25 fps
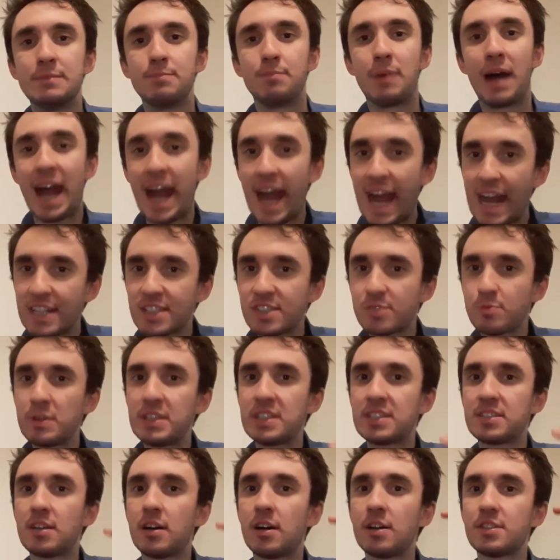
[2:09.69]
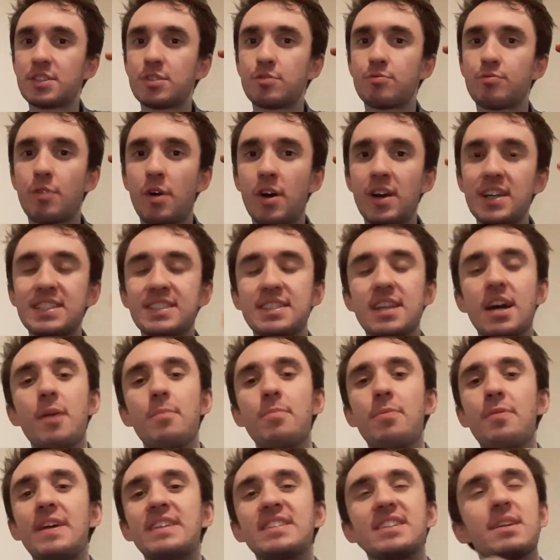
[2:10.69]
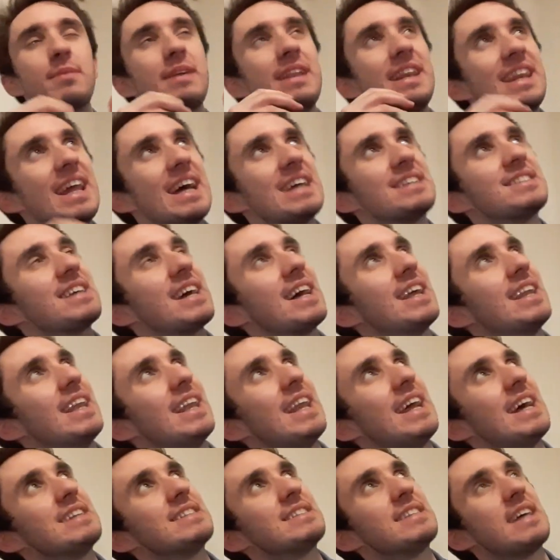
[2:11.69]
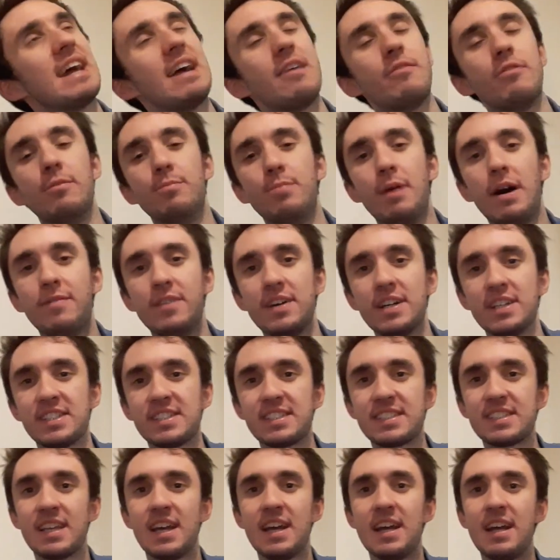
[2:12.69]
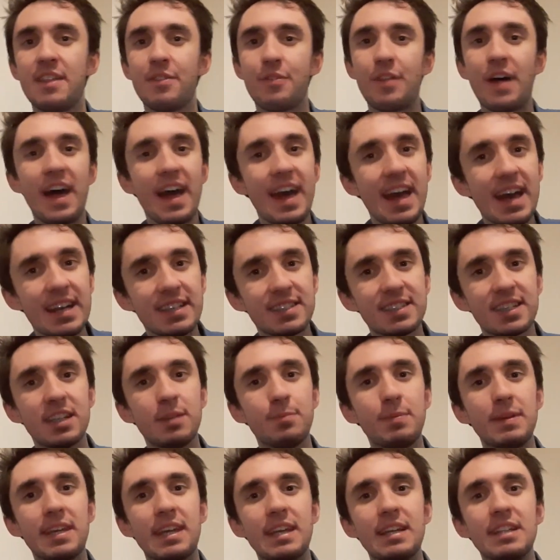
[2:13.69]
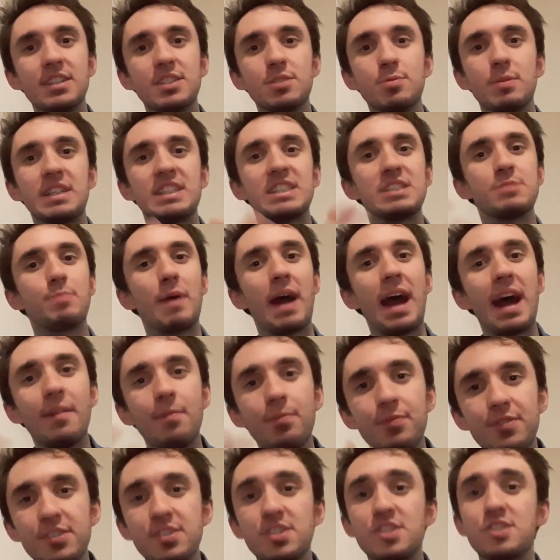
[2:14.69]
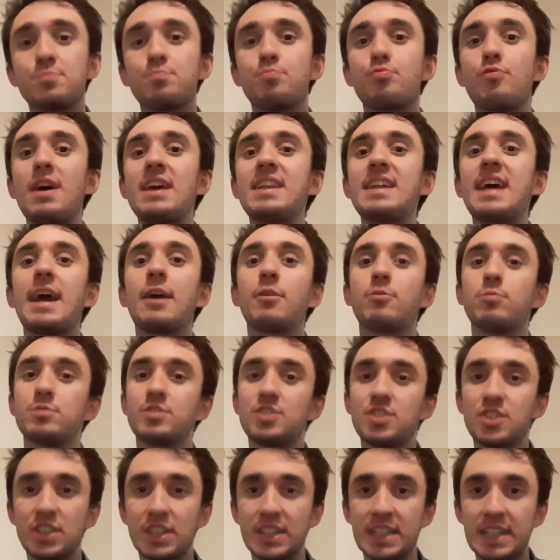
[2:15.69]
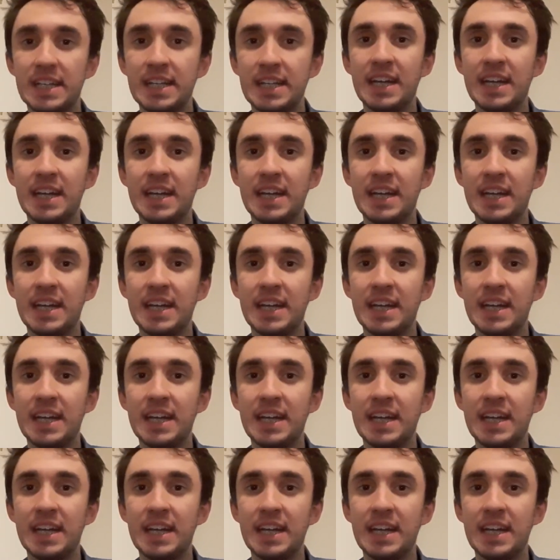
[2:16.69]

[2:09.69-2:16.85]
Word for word: But as we start to rise up, there's going to be less and less air above us that air is going to begin to expand, to spread out,